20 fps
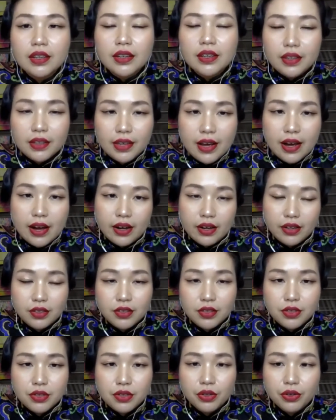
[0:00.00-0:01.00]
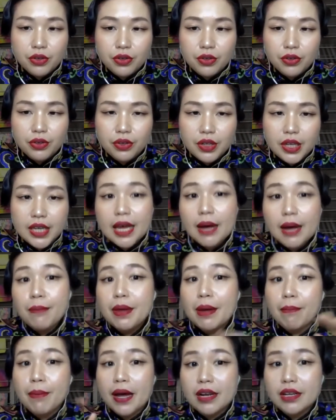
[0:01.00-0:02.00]
Yeah, so it can be
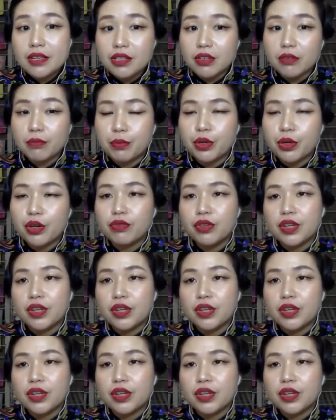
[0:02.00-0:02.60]
a balance of both.